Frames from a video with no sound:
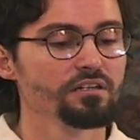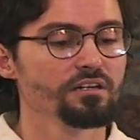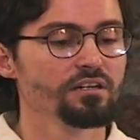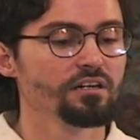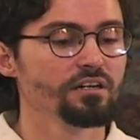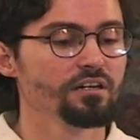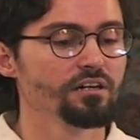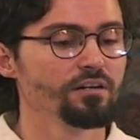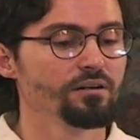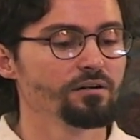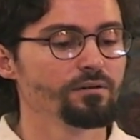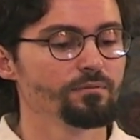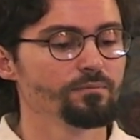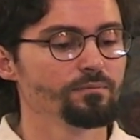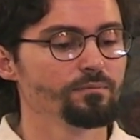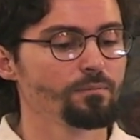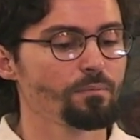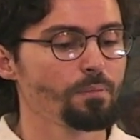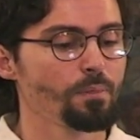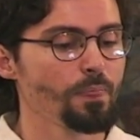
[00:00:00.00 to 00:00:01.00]

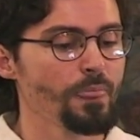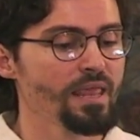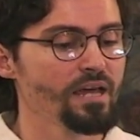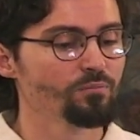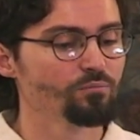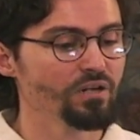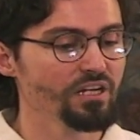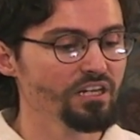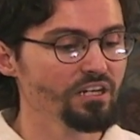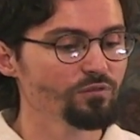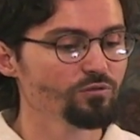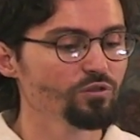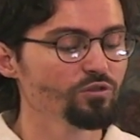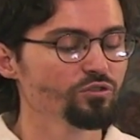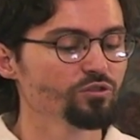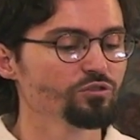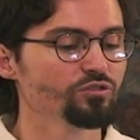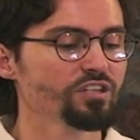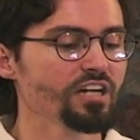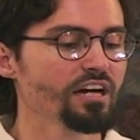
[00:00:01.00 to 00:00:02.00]
Um, but if you
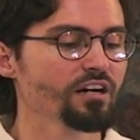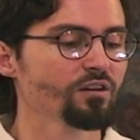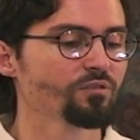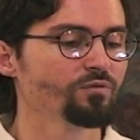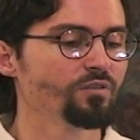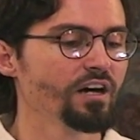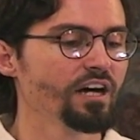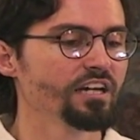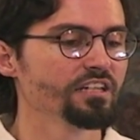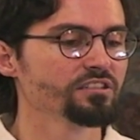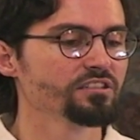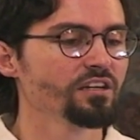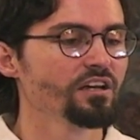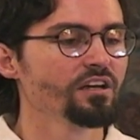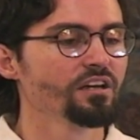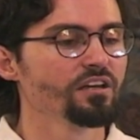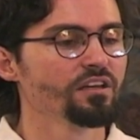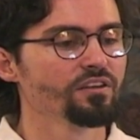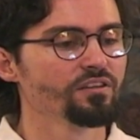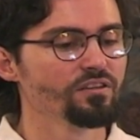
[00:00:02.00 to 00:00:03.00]
do sacrifice,
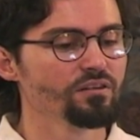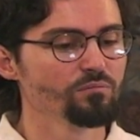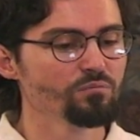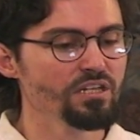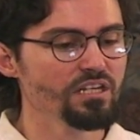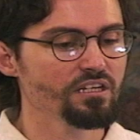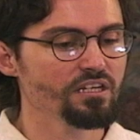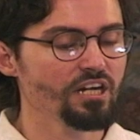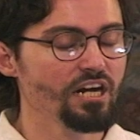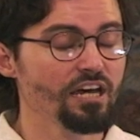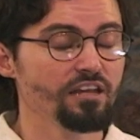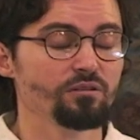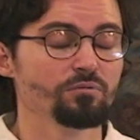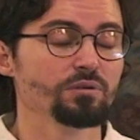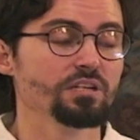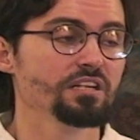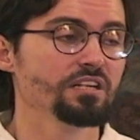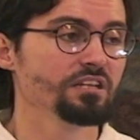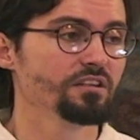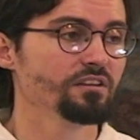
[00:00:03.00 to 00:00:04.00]
the meat can either
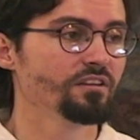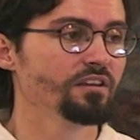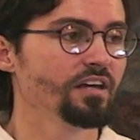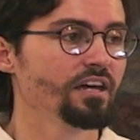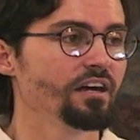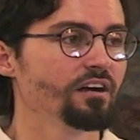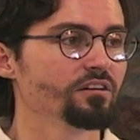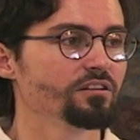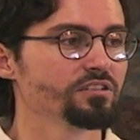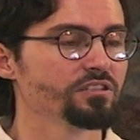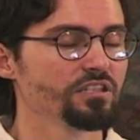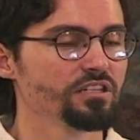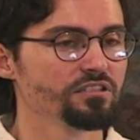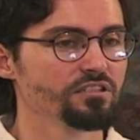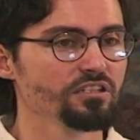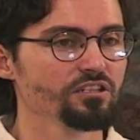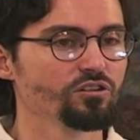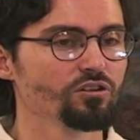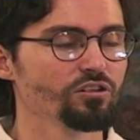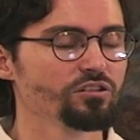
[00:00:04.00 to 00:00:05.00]
be eaten there, it's, it's
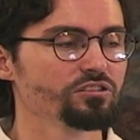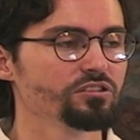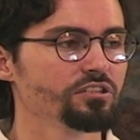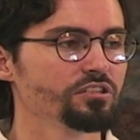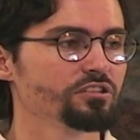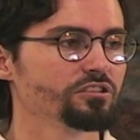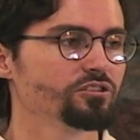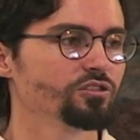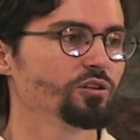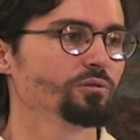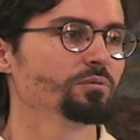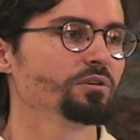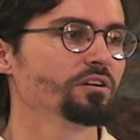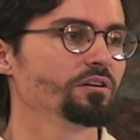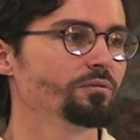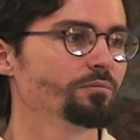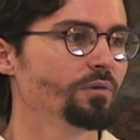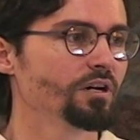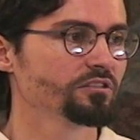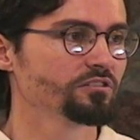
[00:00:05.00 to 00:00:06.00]
encouraged to distribute
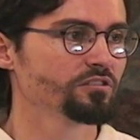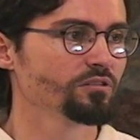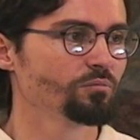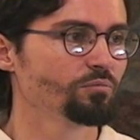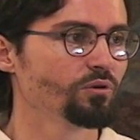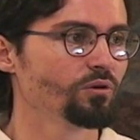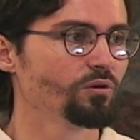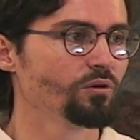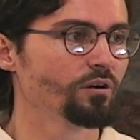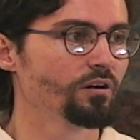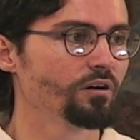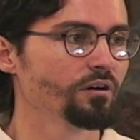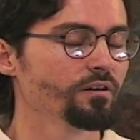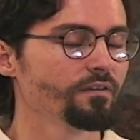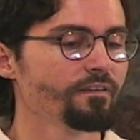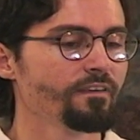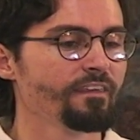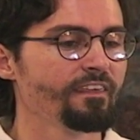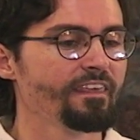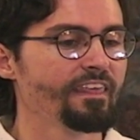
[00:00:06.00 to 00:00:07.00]
it amongst the poor.
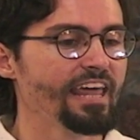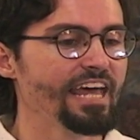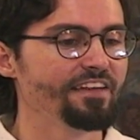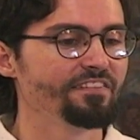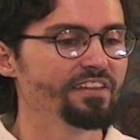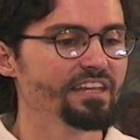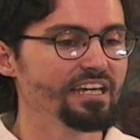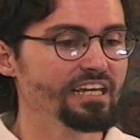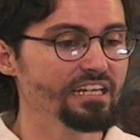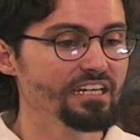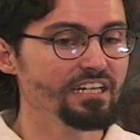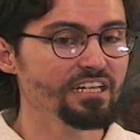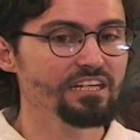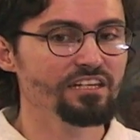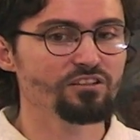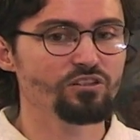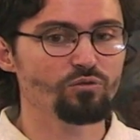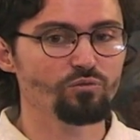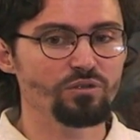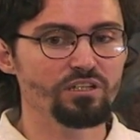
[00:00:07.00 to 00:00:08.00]
And the
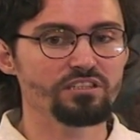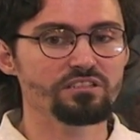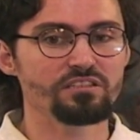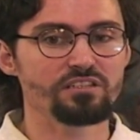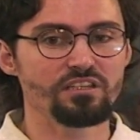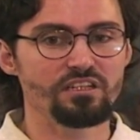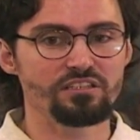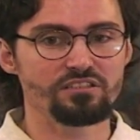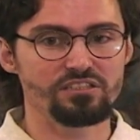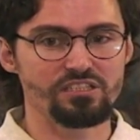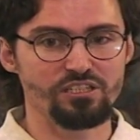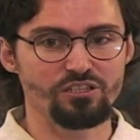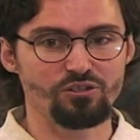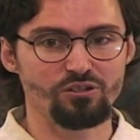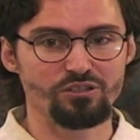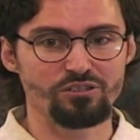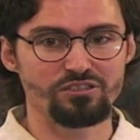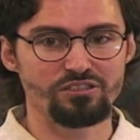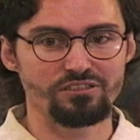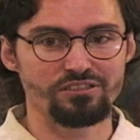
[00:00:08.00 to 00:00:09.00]
Eid, the reason that's
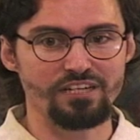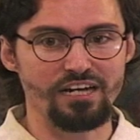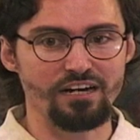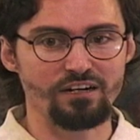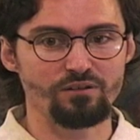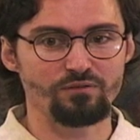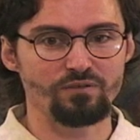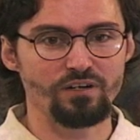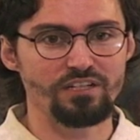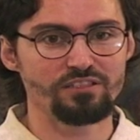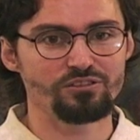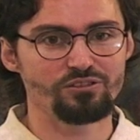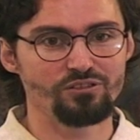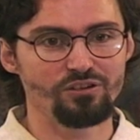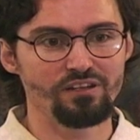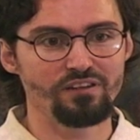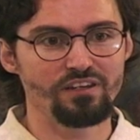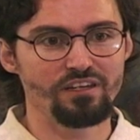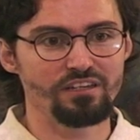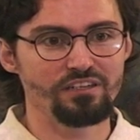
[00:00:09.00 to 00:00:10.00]
encouraged to sacrifice
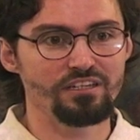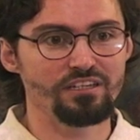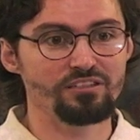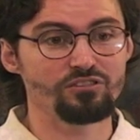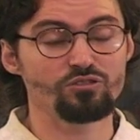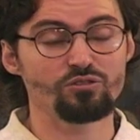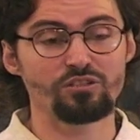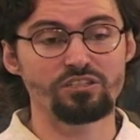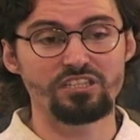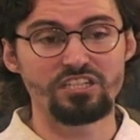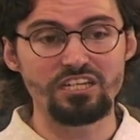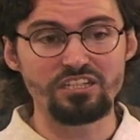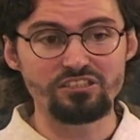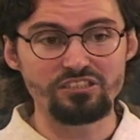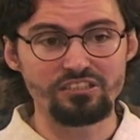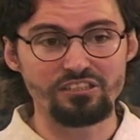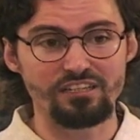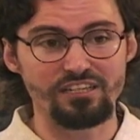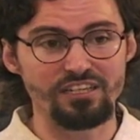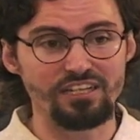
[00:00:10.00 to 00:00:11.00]
during the Eid
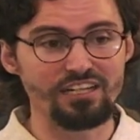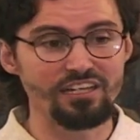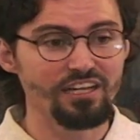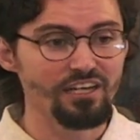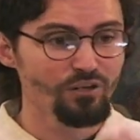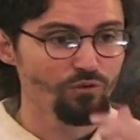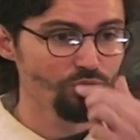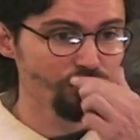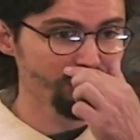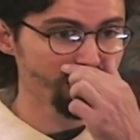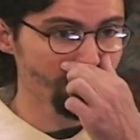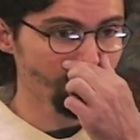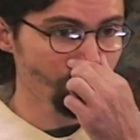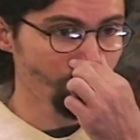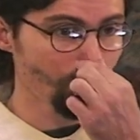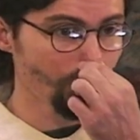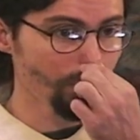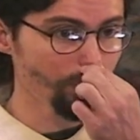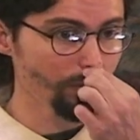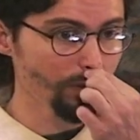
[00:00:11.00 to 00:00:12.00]
traditionally was that
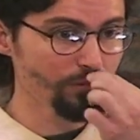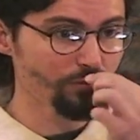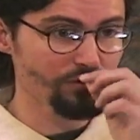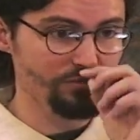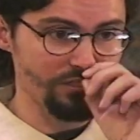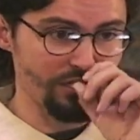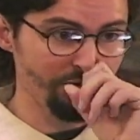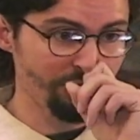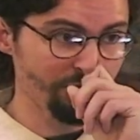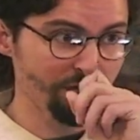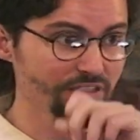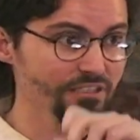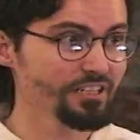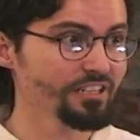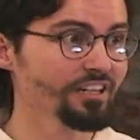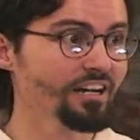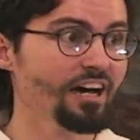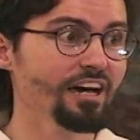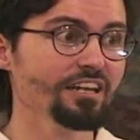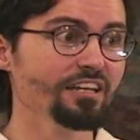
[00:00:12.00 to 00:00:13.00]
poor people generally did
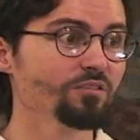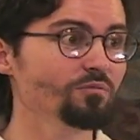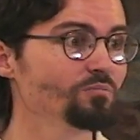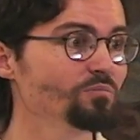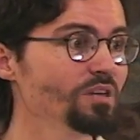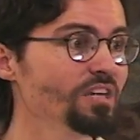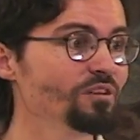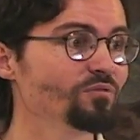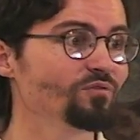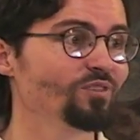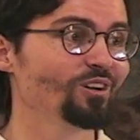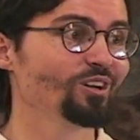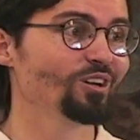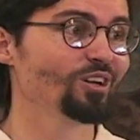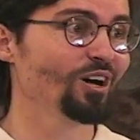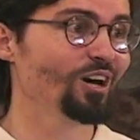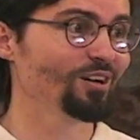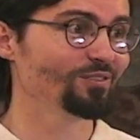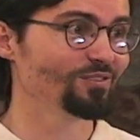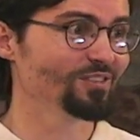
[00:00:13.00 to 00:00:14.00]
not eat meat very
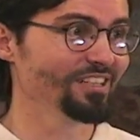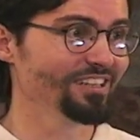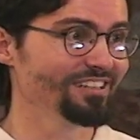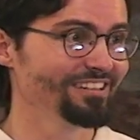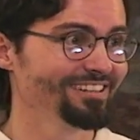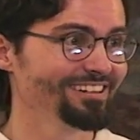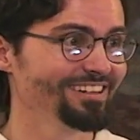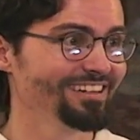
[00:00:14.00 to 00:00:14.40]
often.